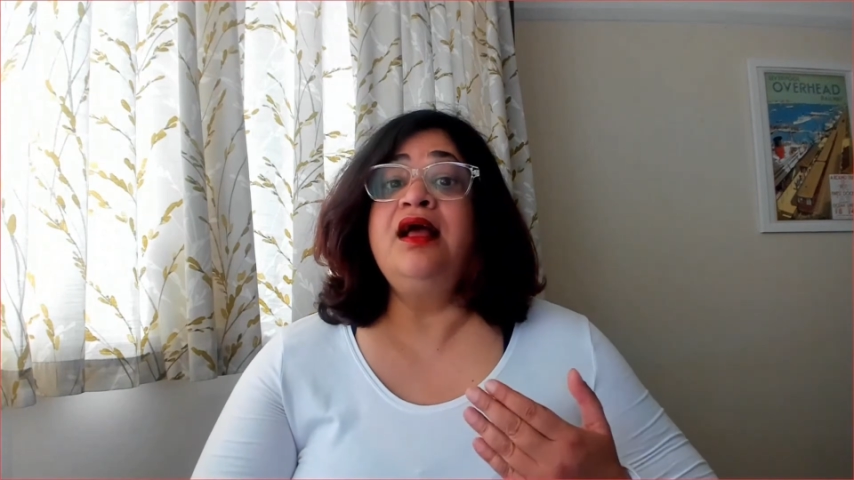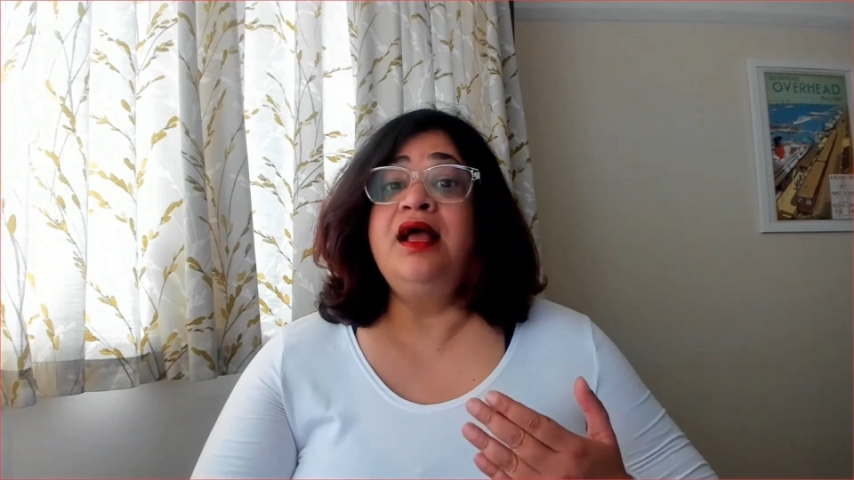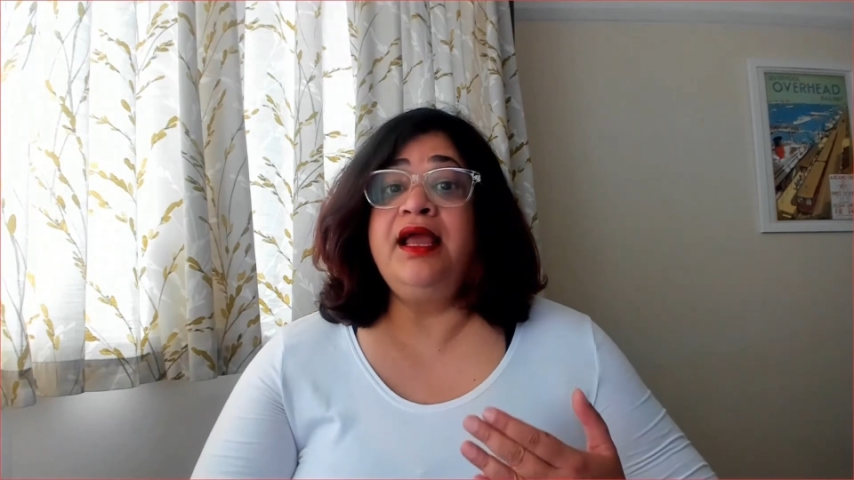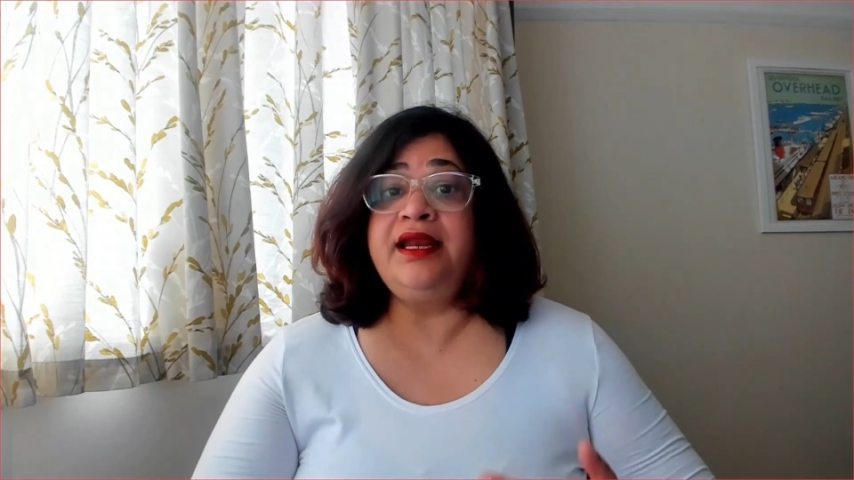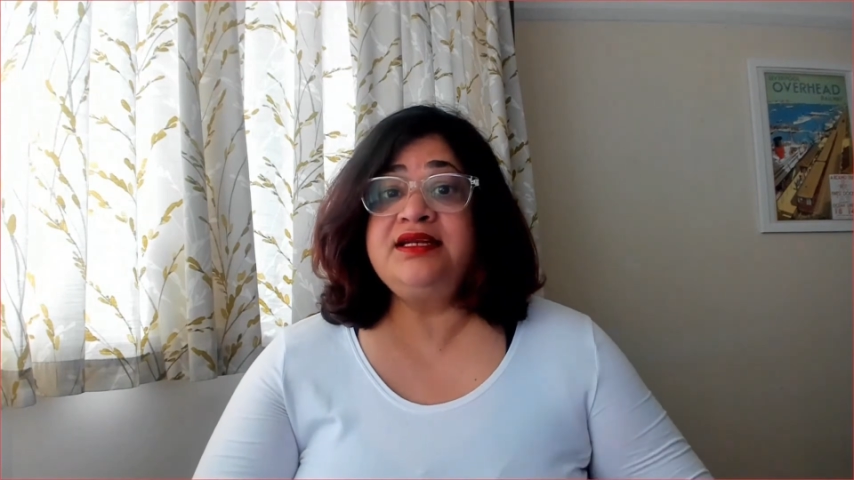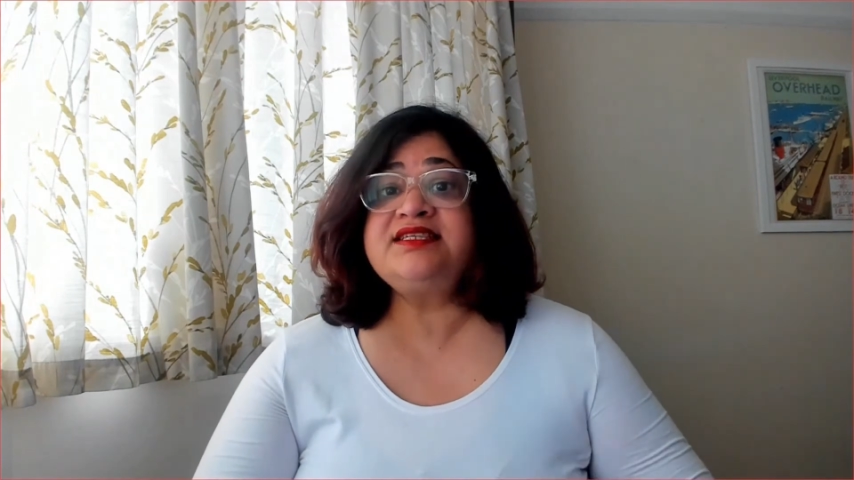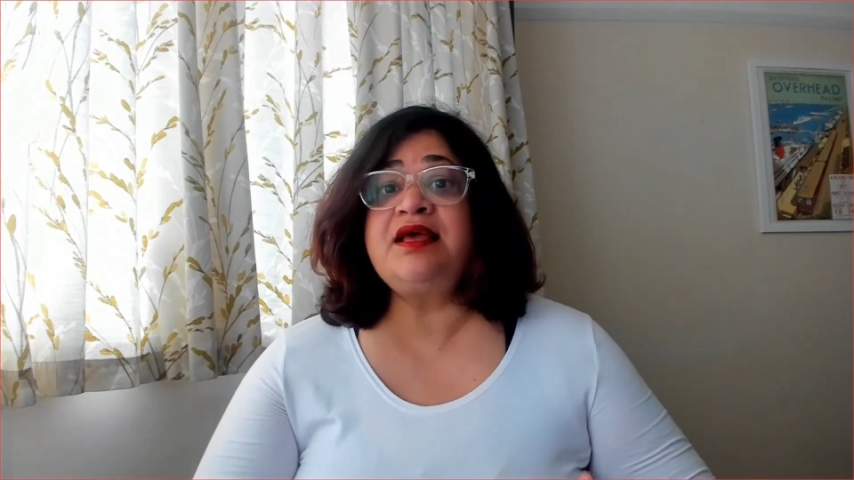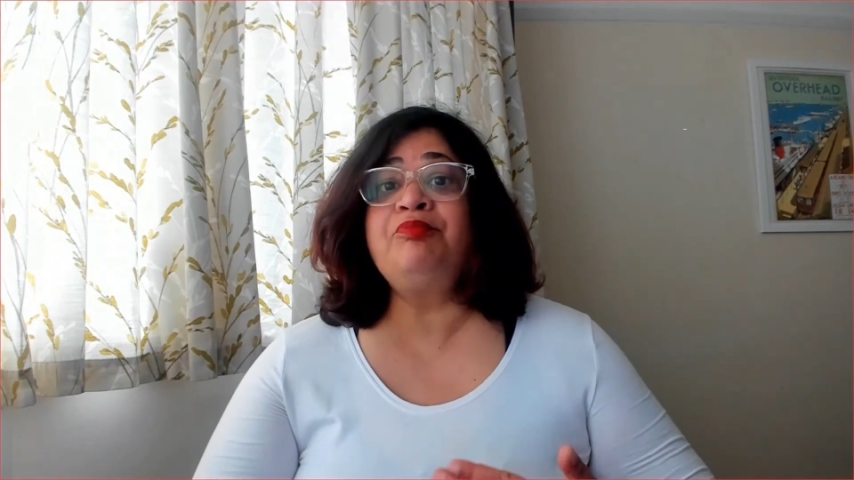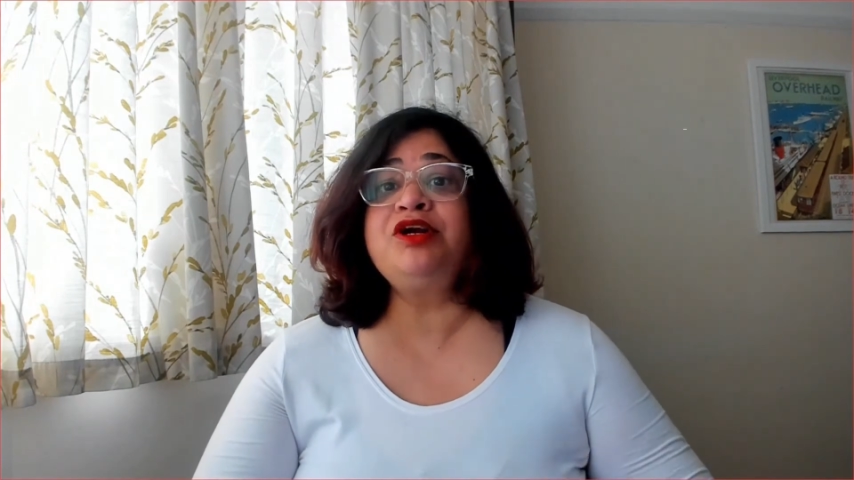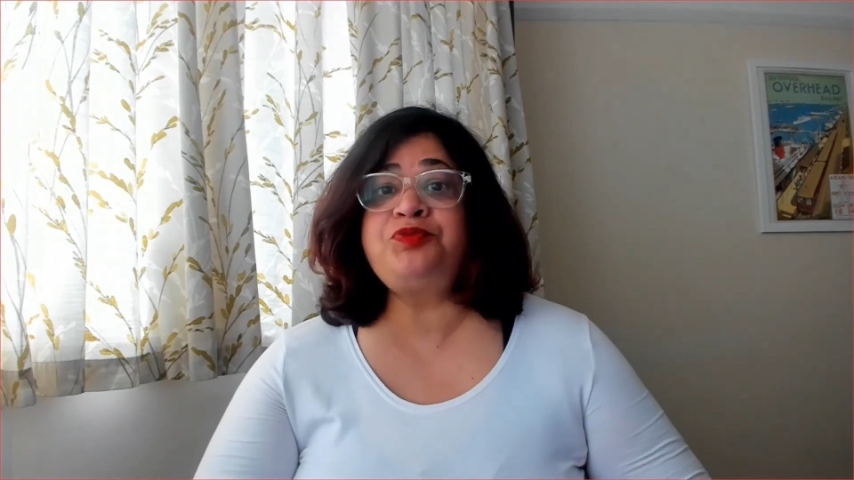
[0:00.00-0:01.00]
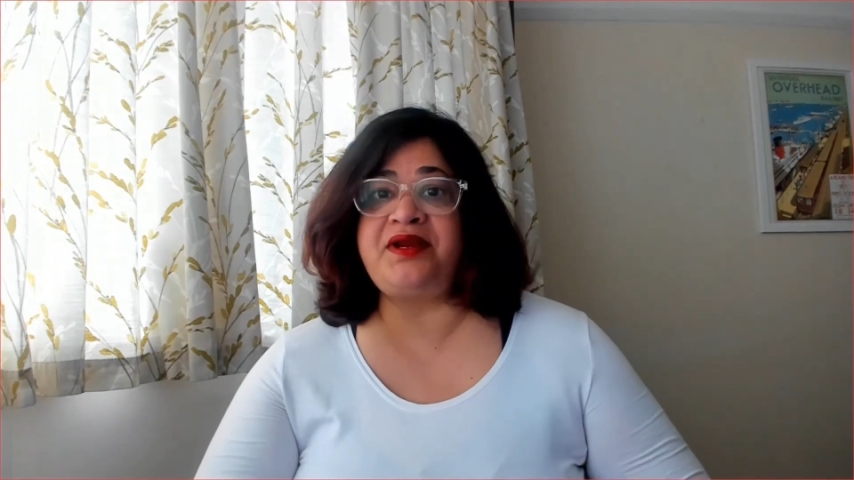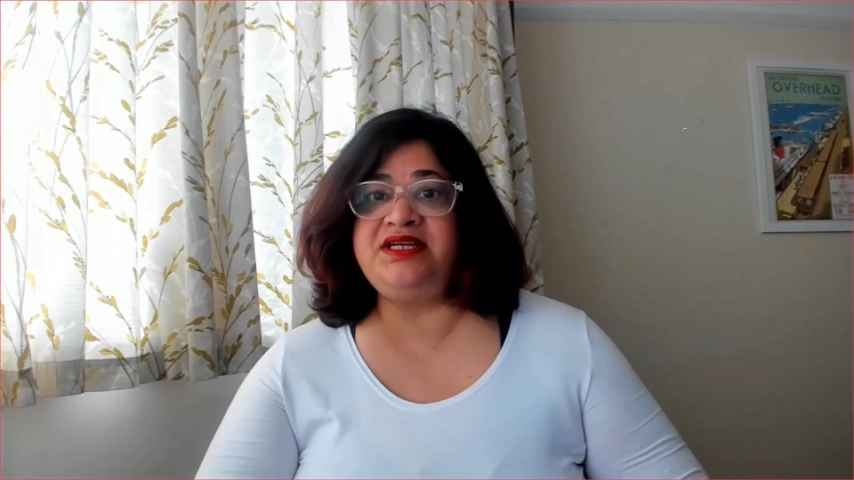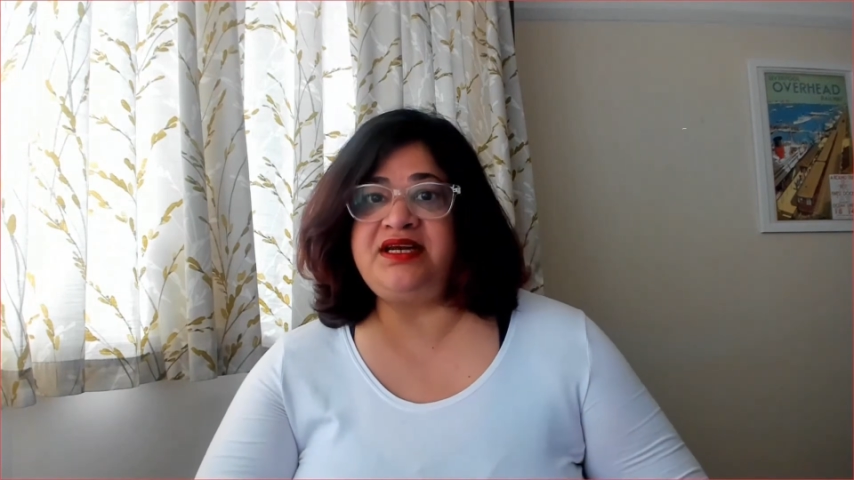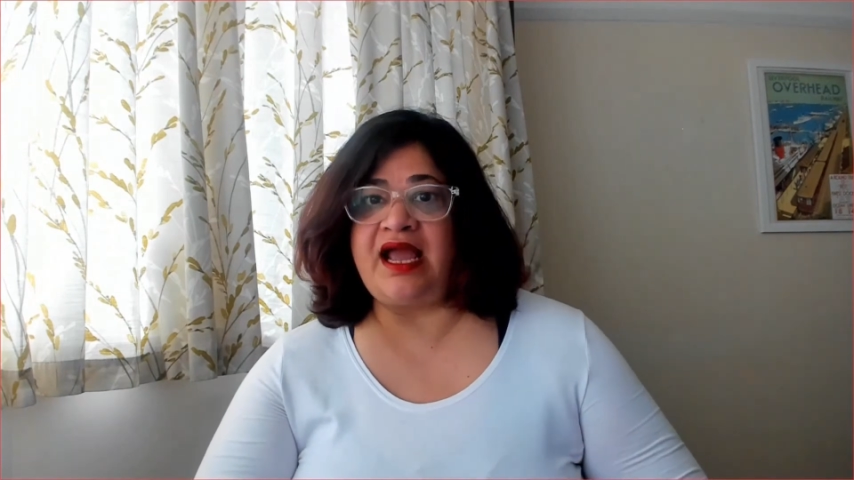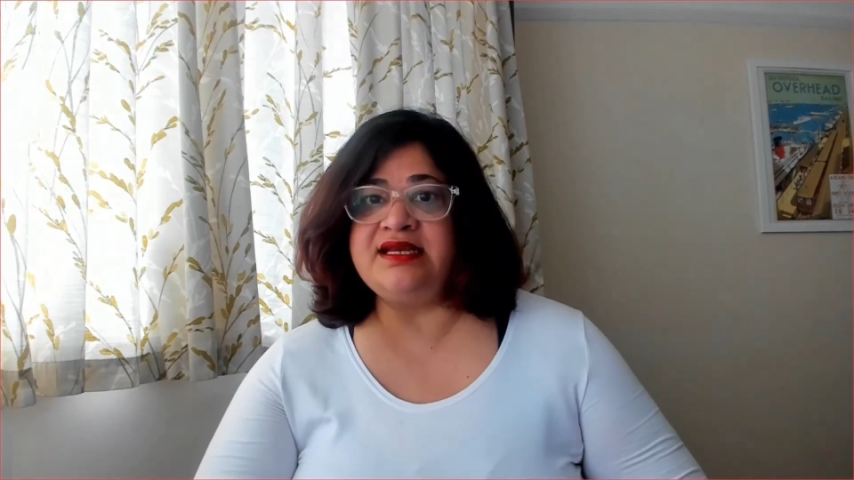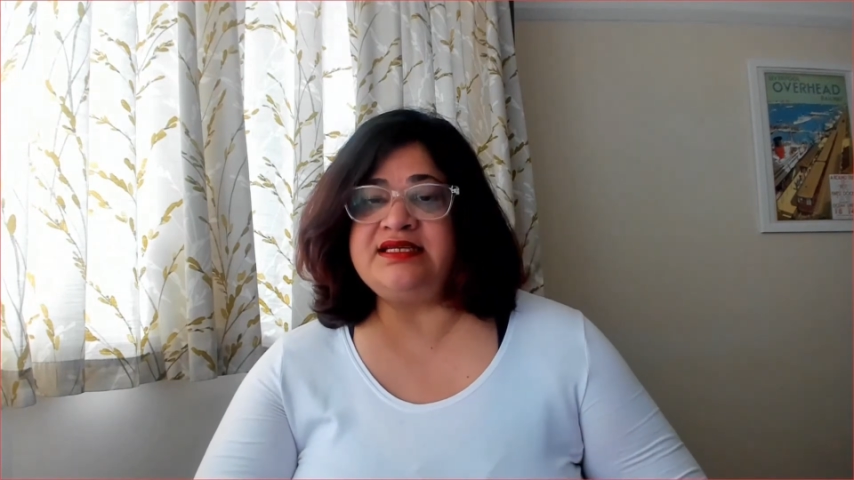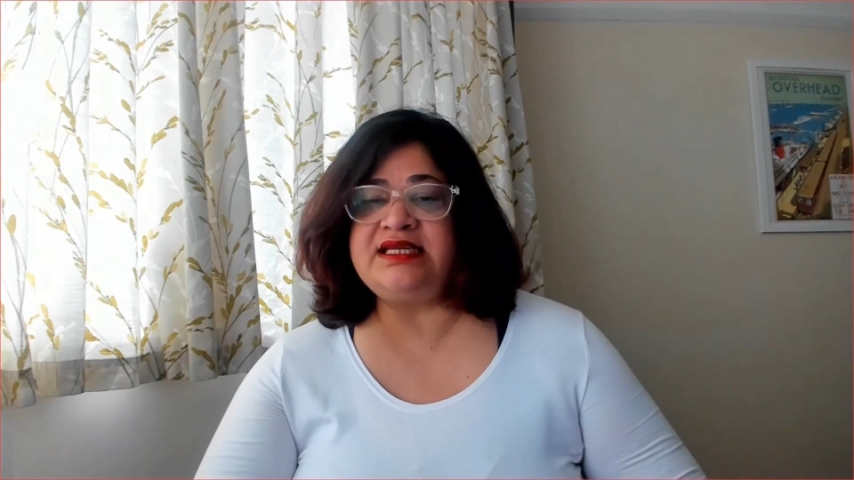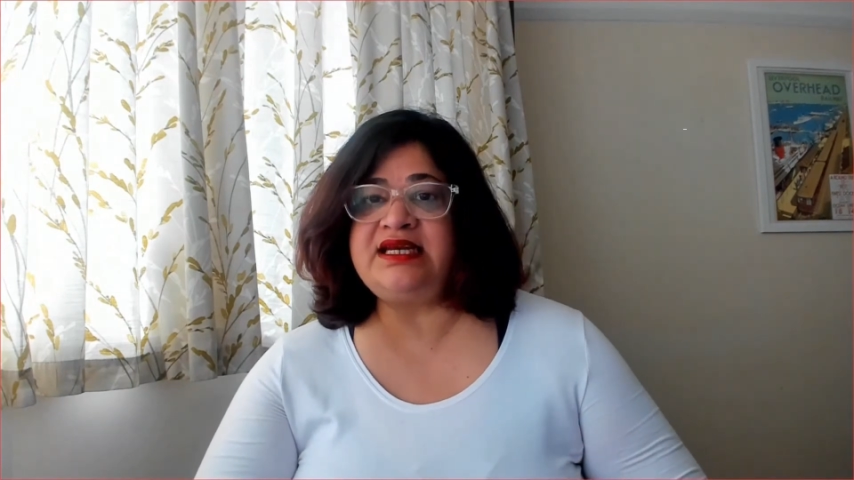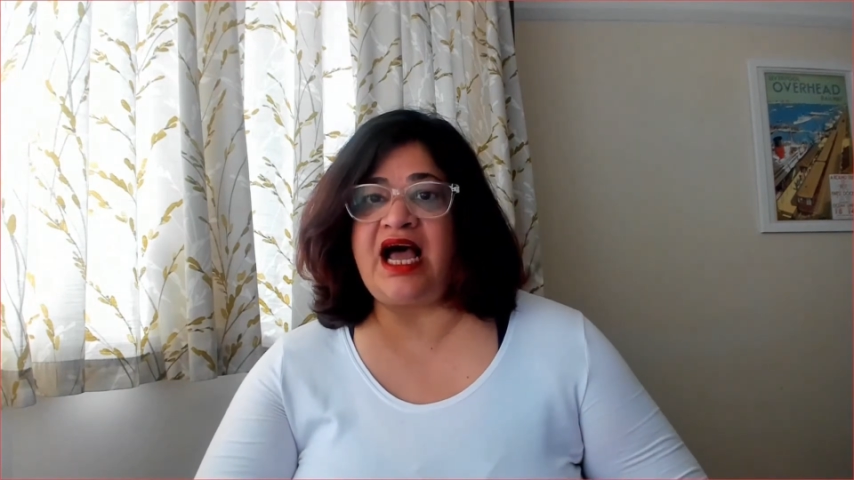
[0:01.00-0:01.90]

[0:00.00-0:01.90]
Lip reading: In December 2019,